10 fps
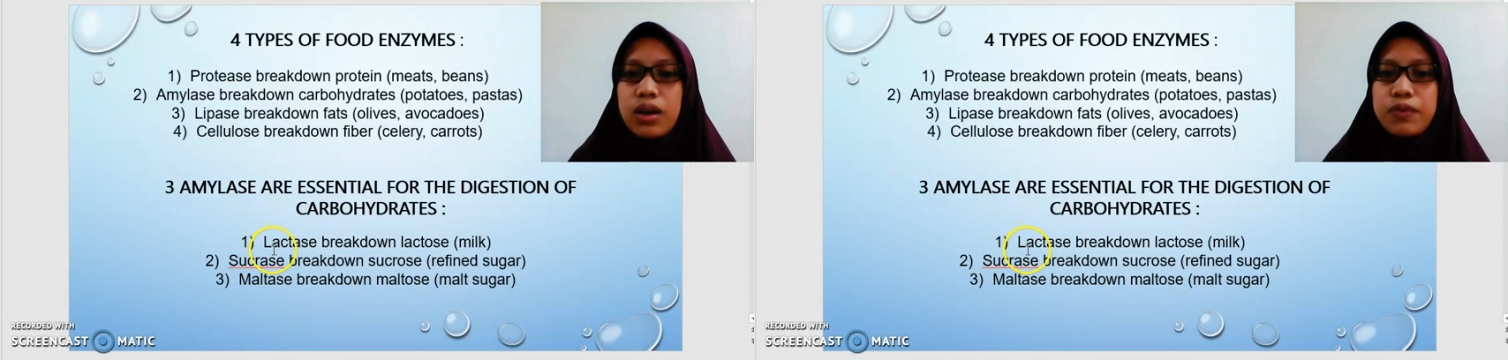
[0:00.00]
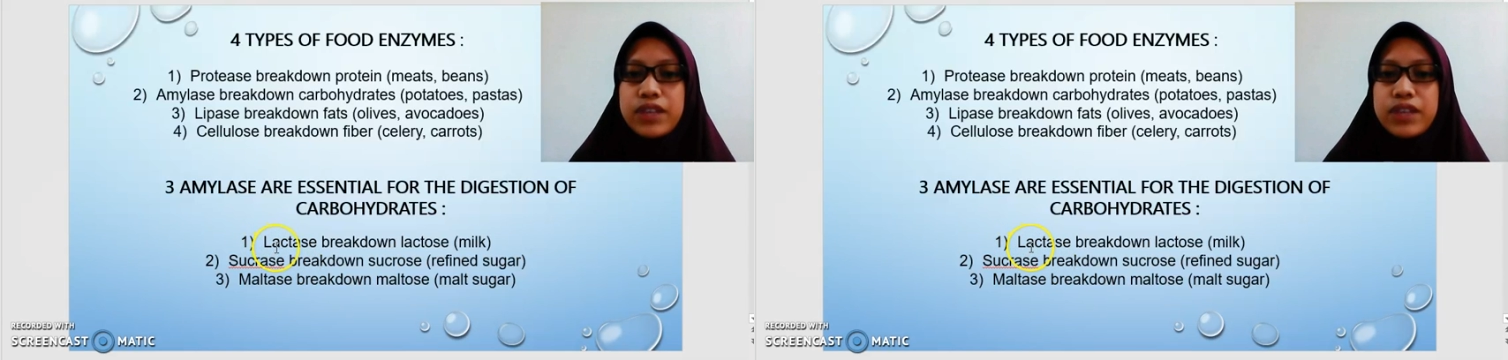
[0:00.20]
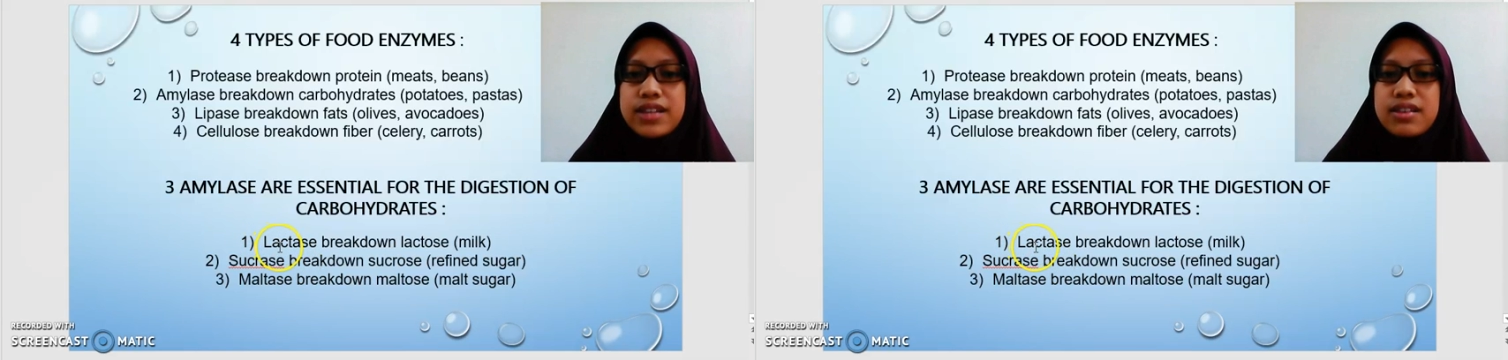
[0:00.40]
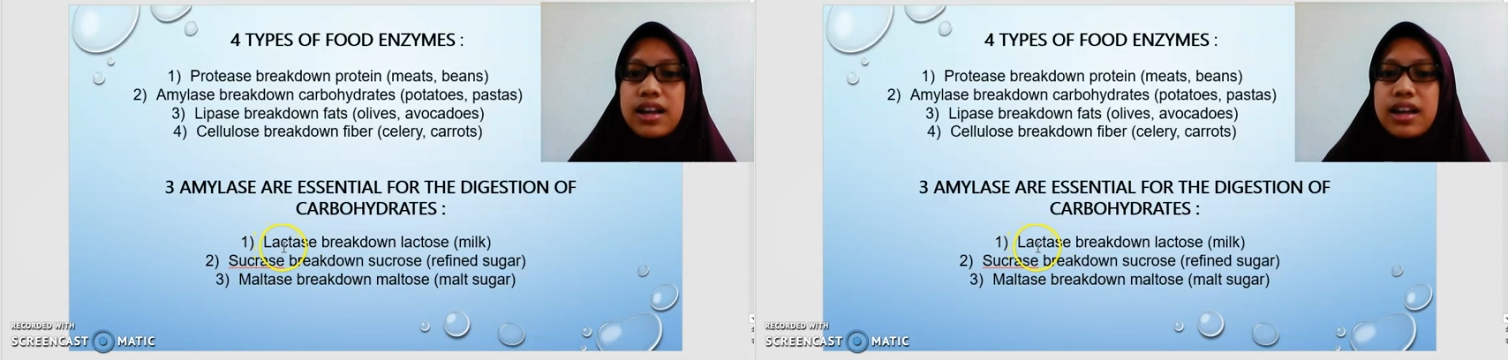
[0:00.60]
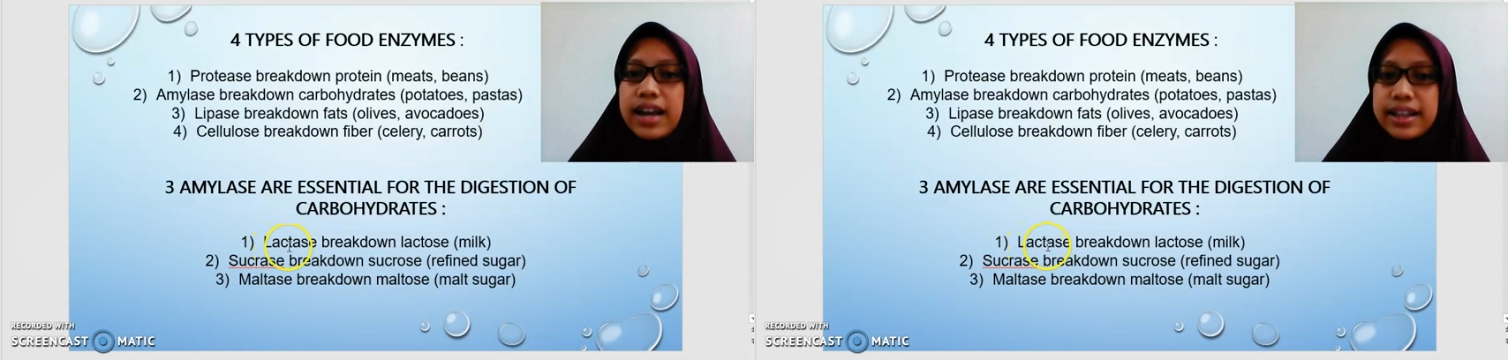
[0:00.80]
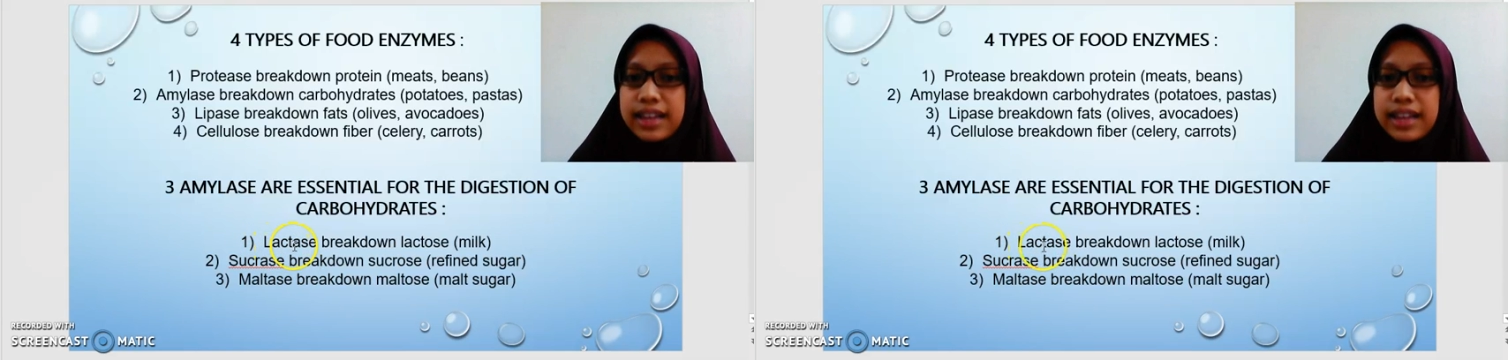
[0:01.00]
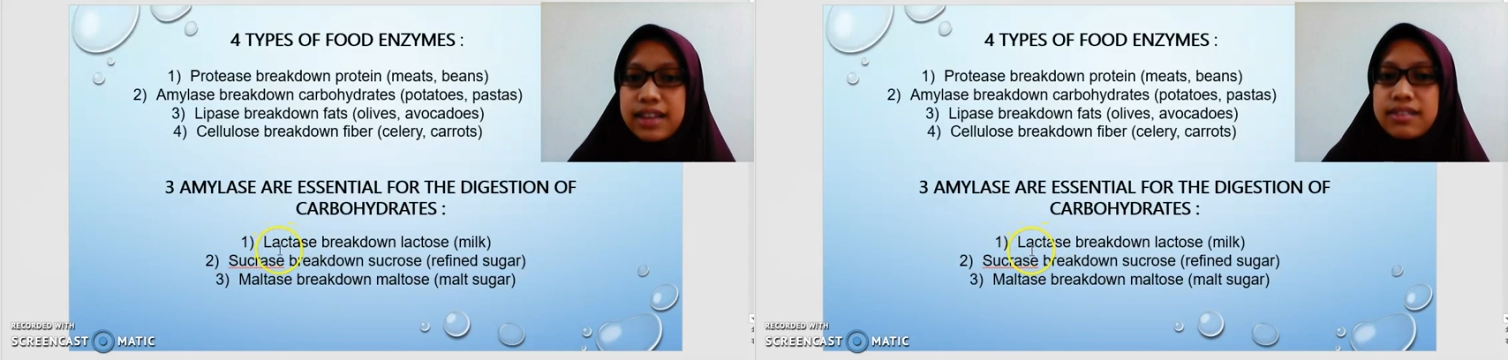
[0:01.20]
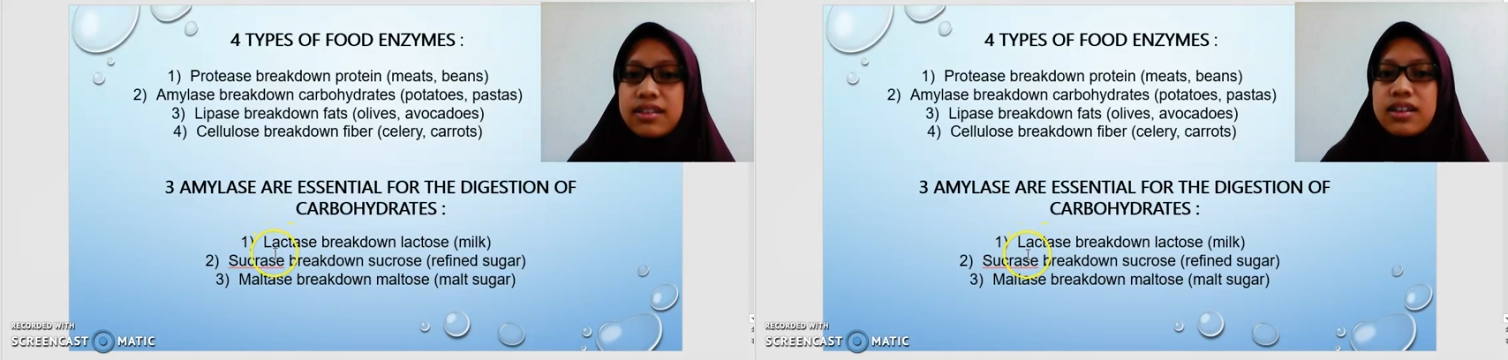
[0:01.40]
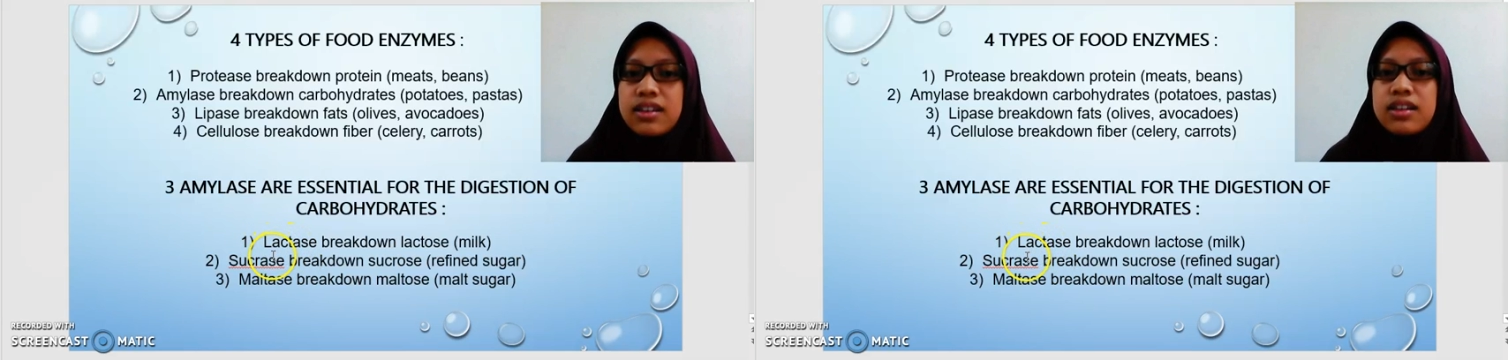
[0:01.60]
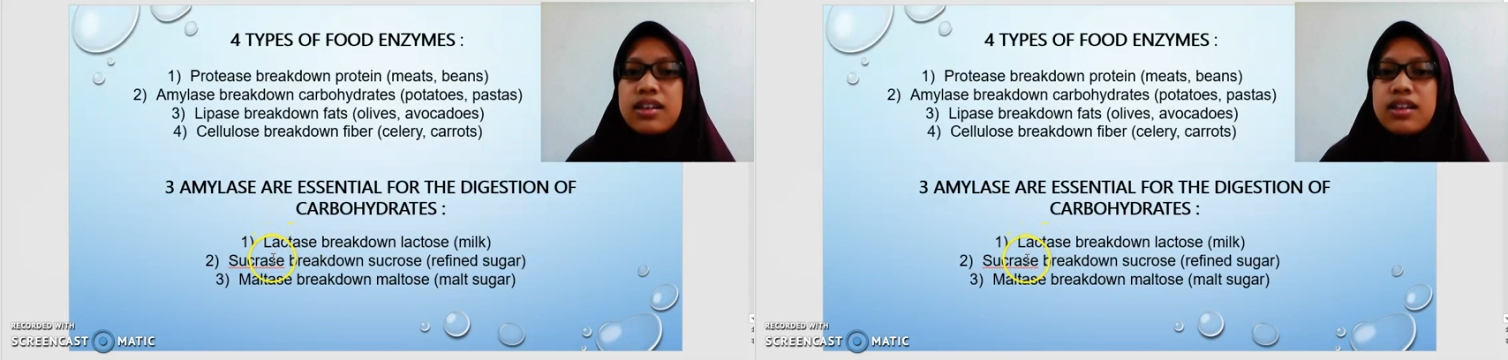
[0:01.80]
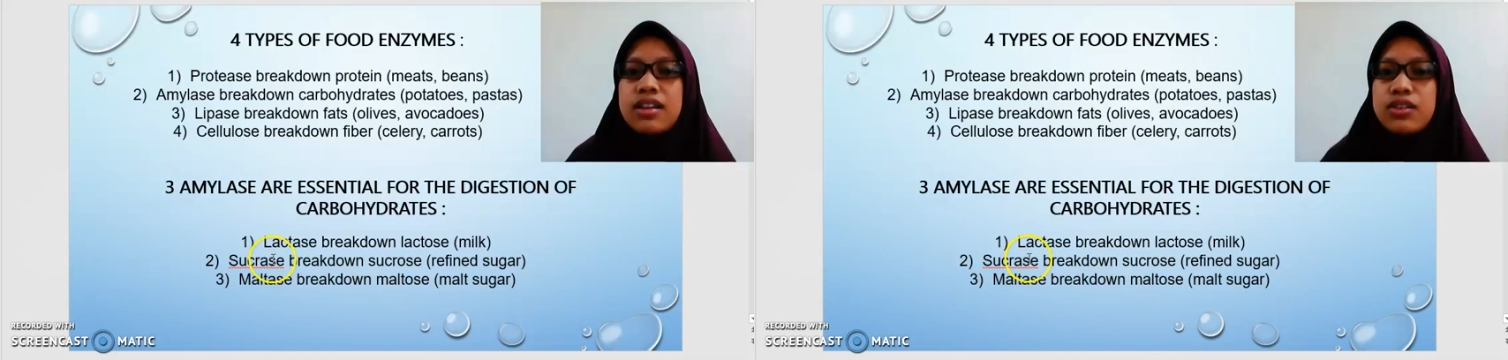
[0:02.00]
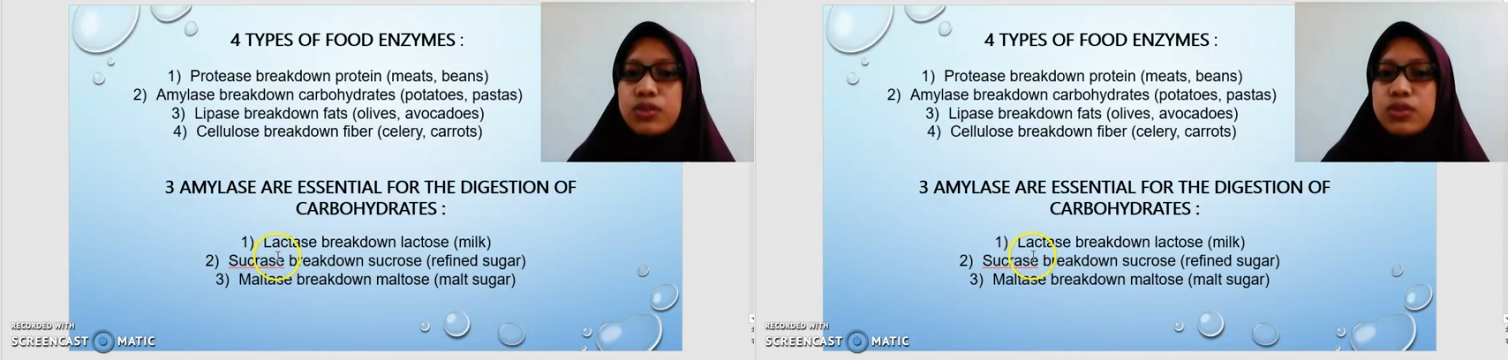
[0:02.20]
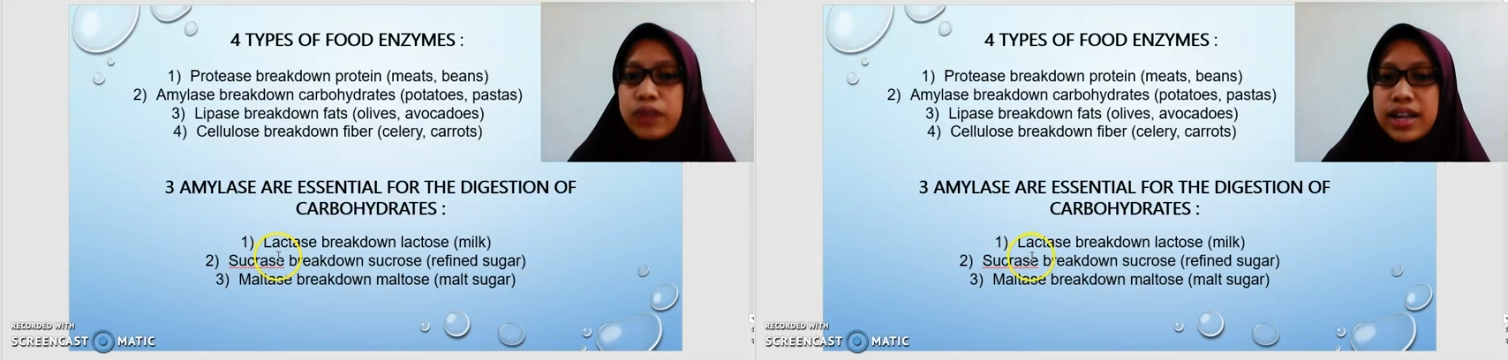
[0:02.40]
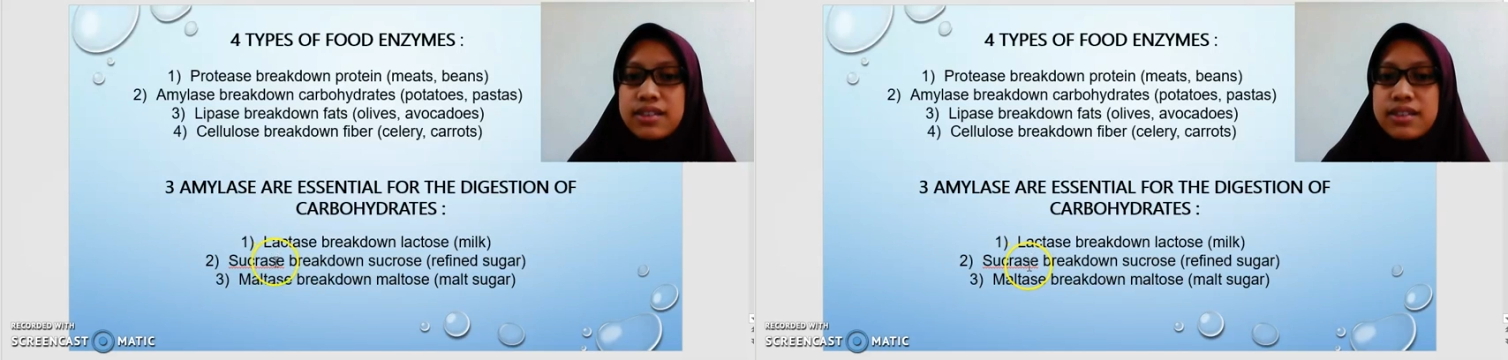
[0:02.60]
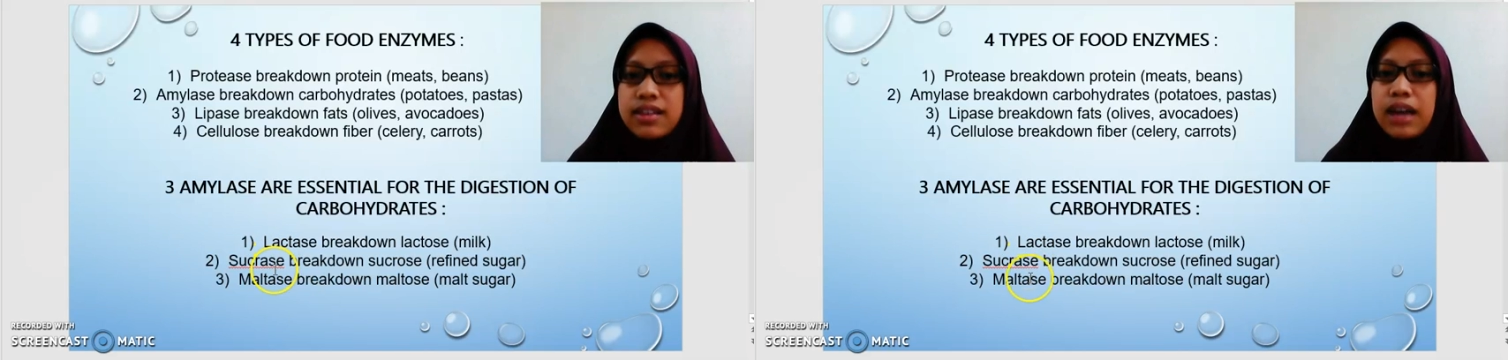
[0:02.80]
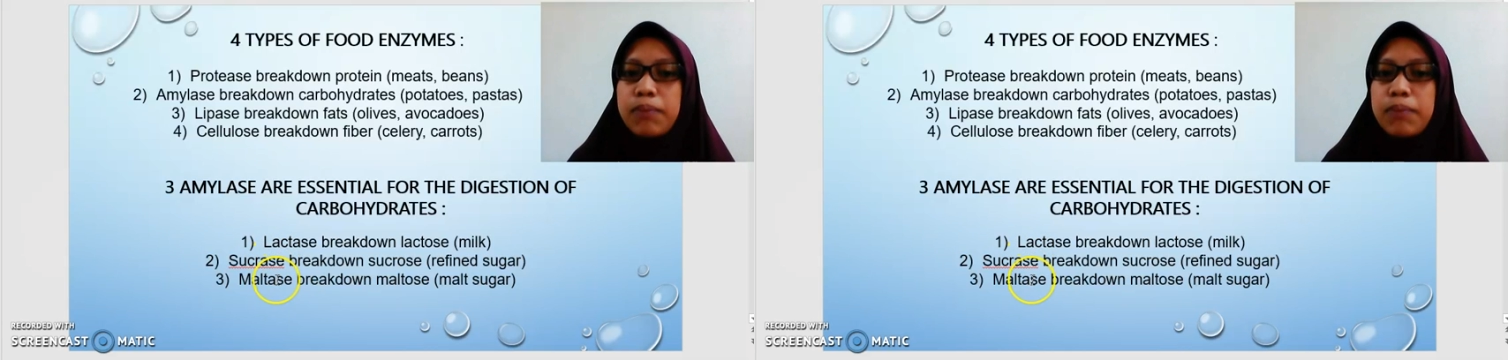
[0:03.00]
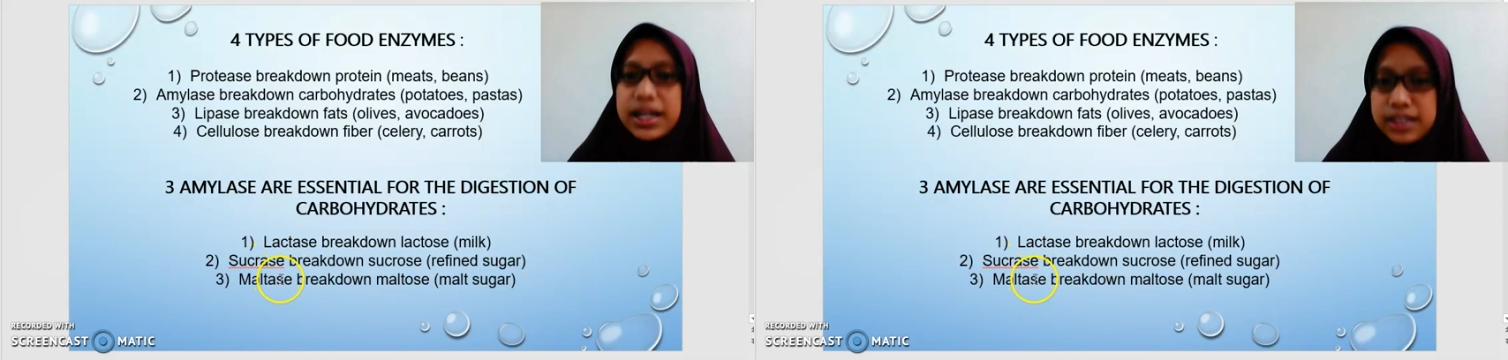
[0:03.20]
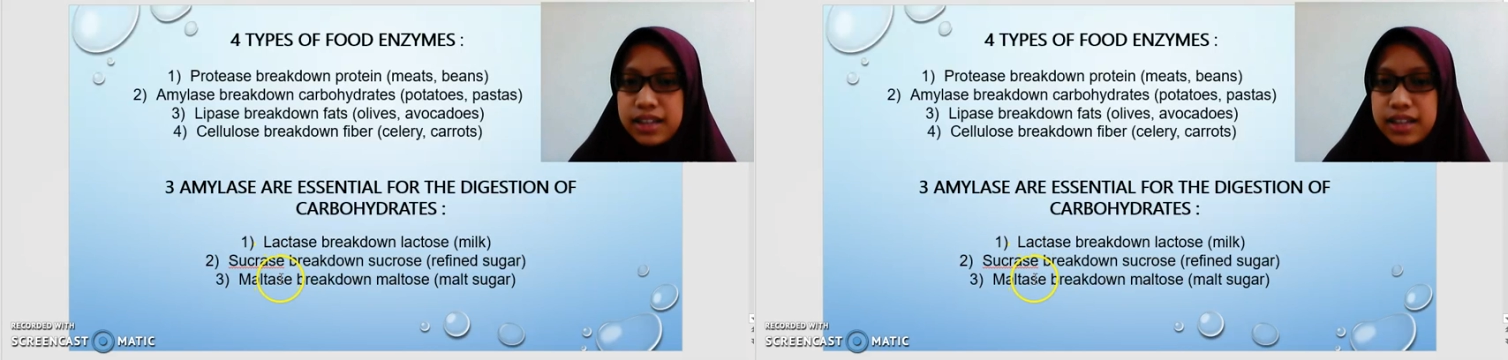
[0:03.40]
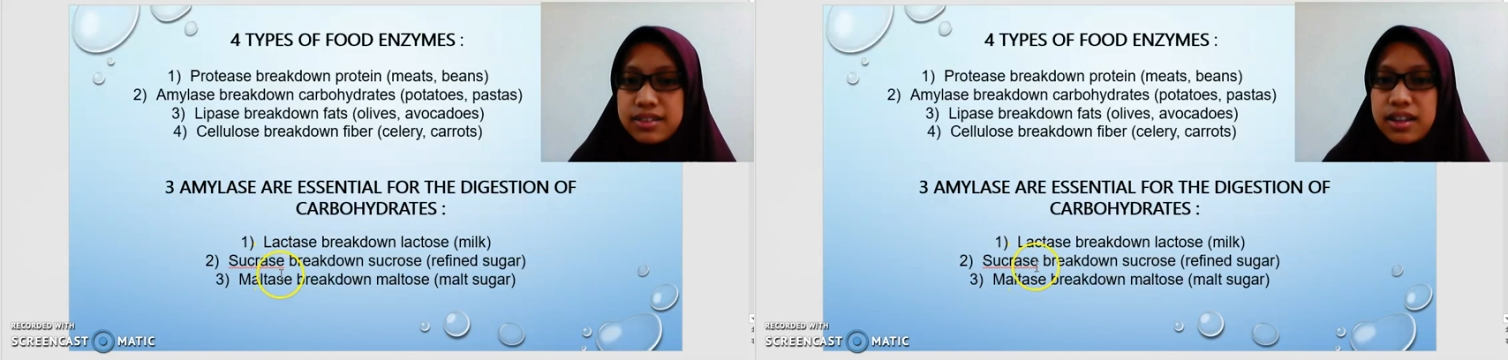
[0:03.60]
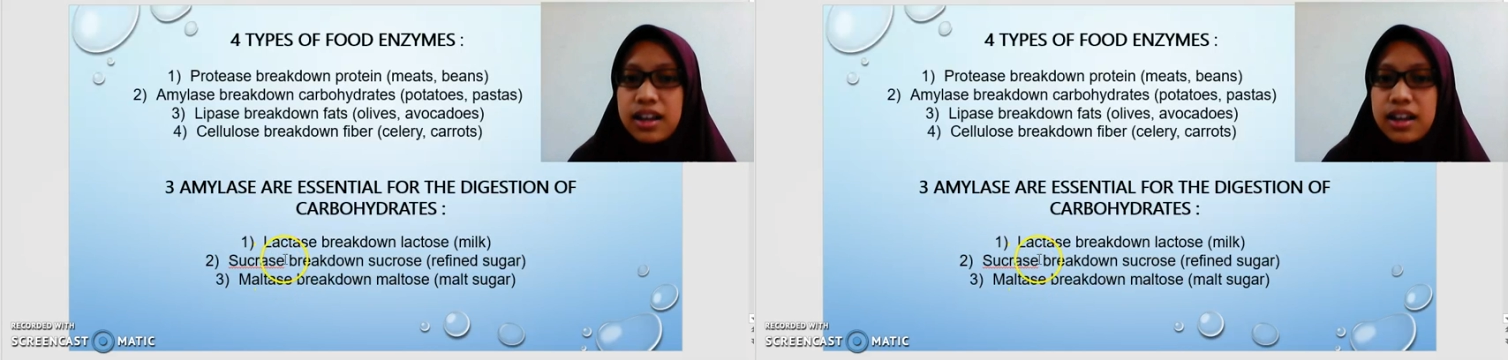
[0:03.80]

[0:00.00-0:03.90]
First, lactase, sucrase, and maltase.